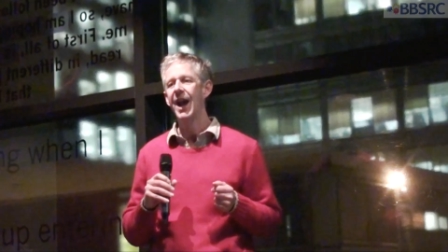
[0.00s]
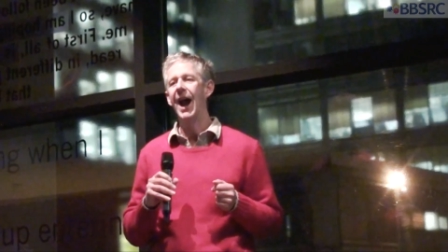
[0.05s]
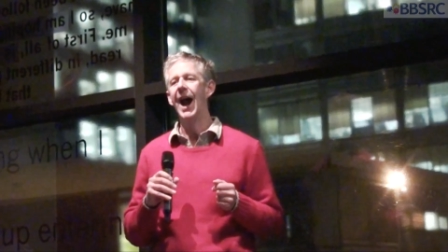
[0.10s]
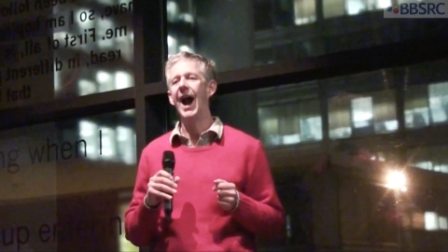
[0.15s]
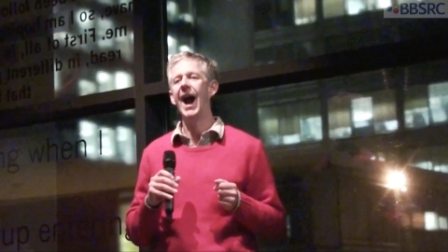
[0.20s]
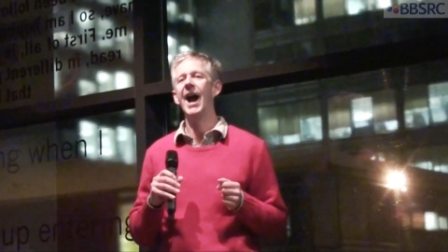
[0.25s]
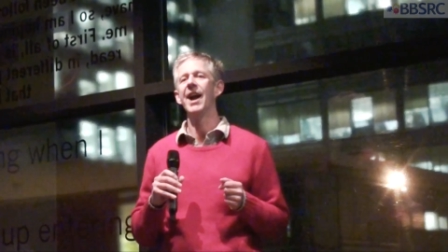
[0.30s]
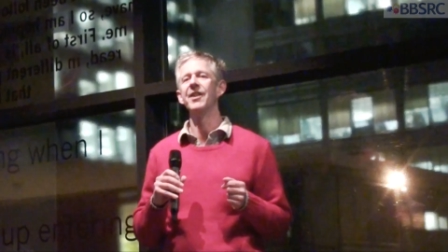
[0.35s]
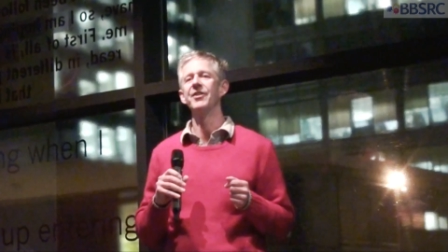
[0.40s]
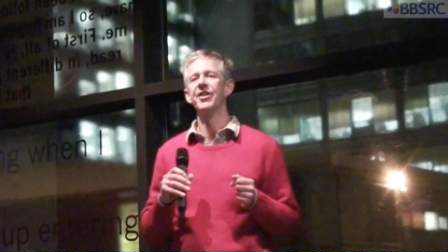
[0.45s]

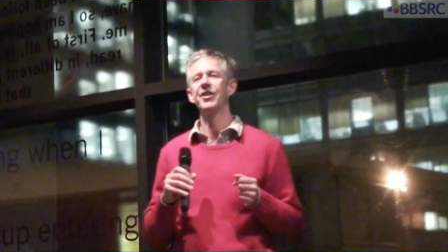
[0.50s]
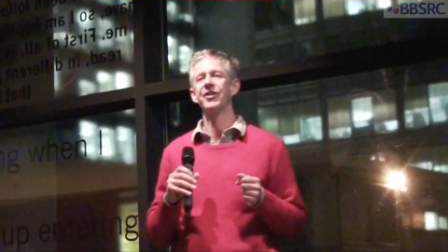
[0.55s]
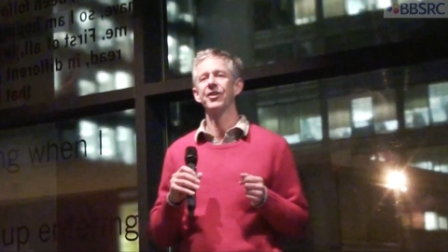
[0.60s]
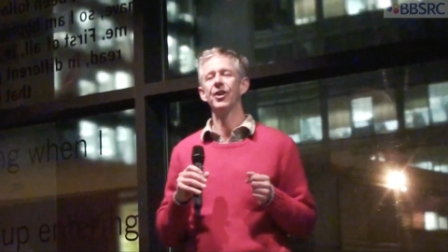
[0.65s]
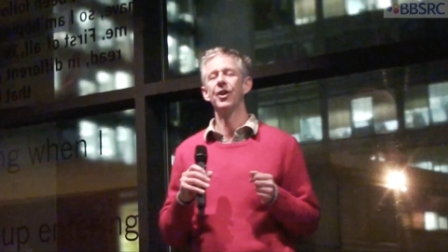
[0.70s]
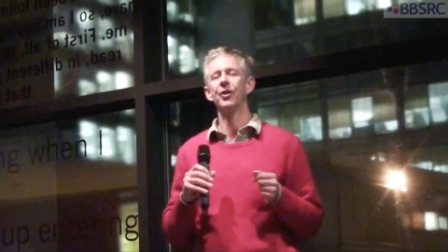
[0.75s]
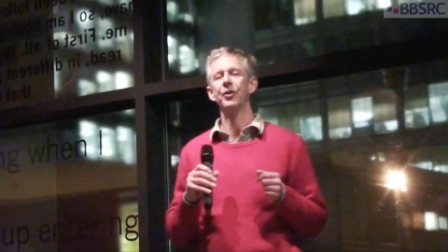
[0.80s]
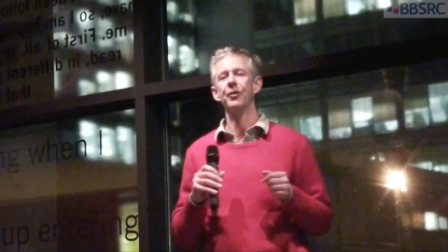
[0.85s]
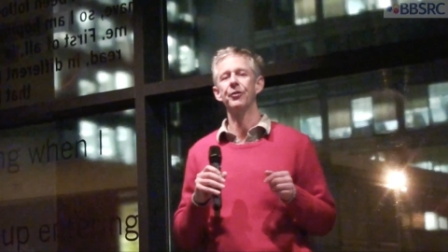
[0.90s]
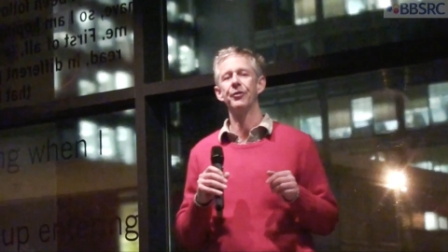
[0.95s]
And there's
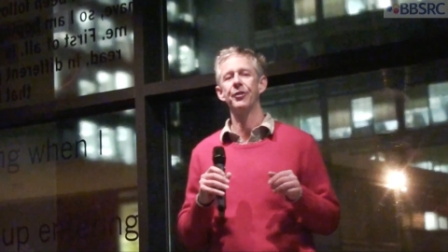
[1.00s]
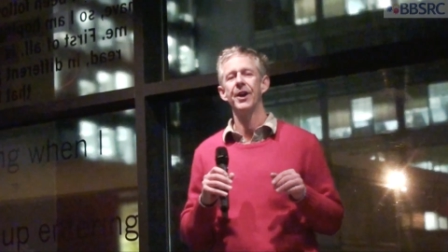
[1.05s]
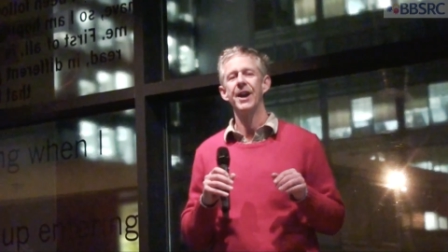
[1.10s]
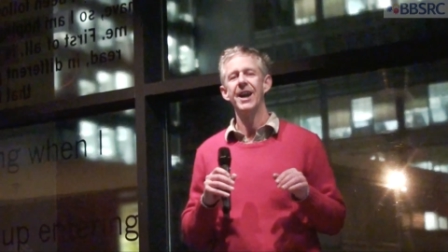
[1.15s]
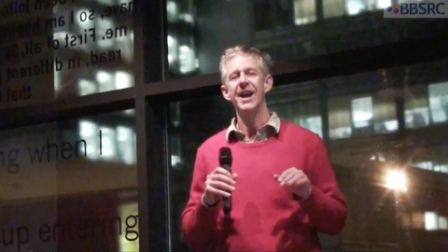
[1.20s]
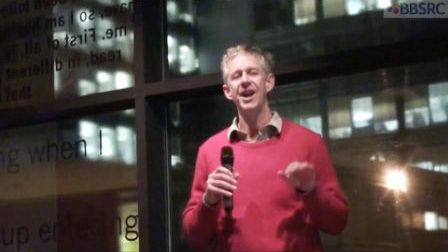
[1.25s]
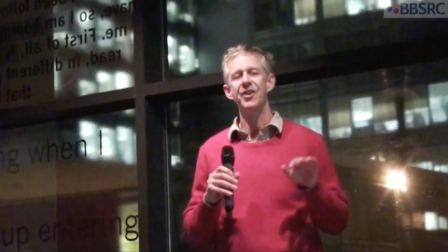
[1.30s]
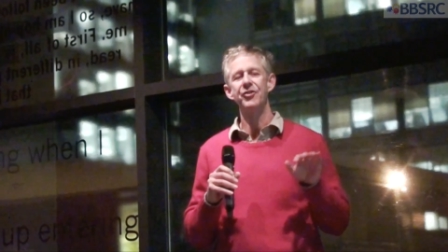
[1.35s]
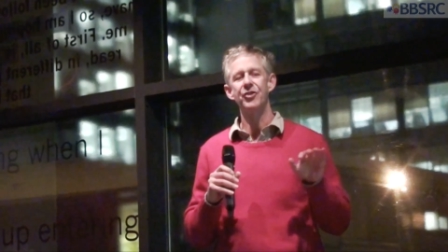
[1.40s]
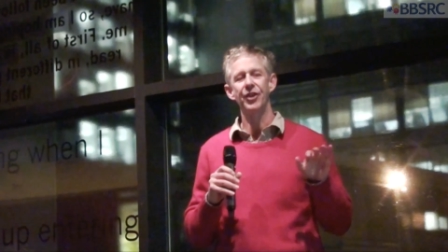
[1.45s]
a lot of
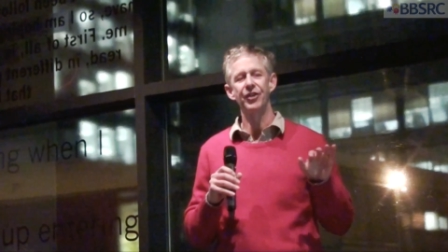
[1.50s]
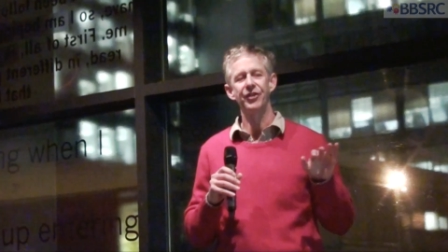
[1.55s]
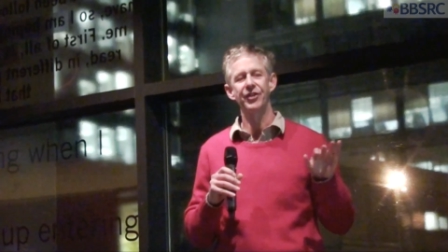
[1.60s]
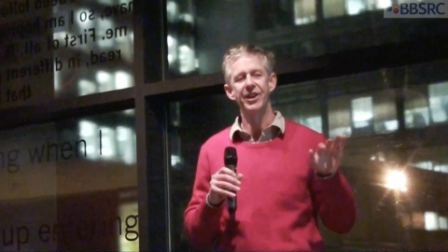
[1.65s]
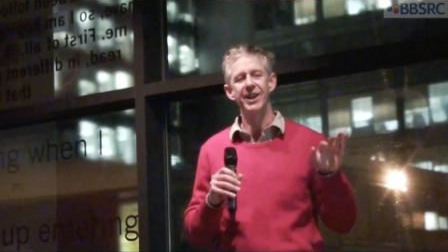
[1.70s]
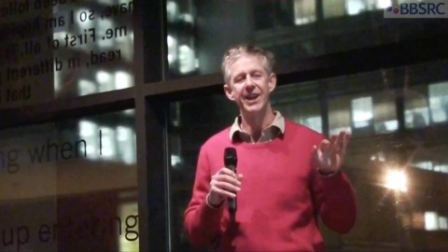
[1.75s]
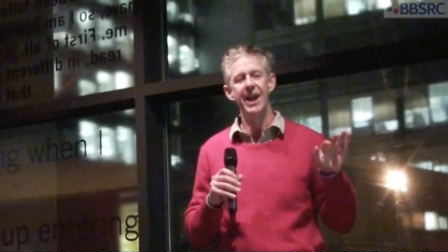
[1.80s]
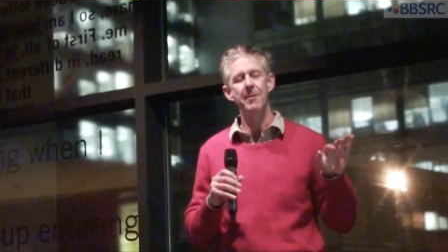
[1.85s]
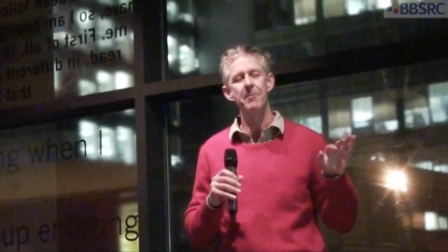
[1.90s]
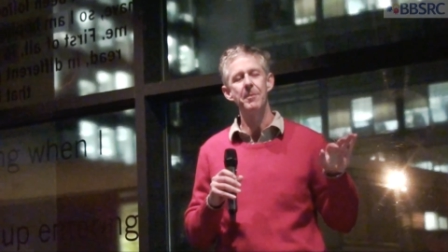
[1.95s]
interest
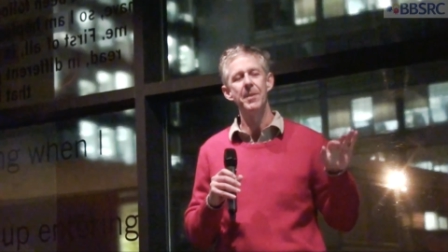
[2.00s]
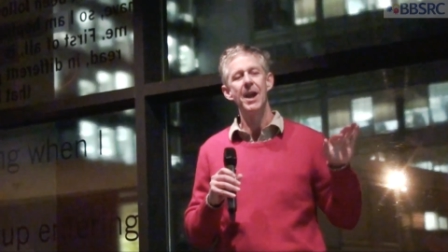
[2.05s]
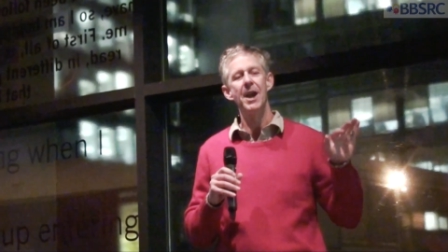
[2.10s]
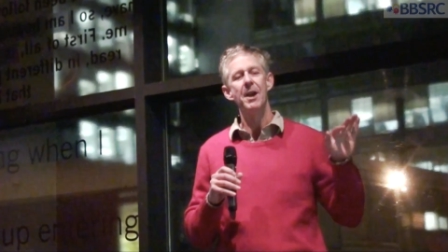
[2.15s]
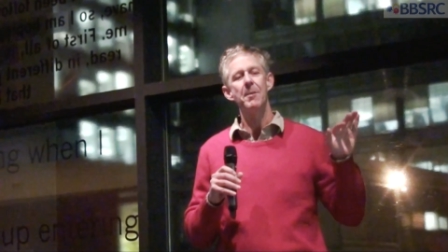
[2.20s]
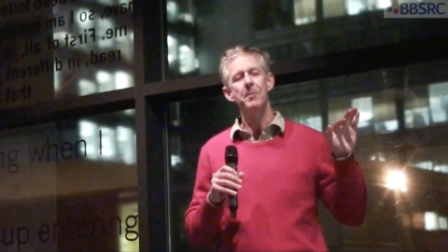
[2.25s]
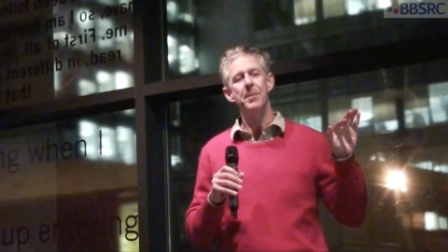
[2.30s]
in them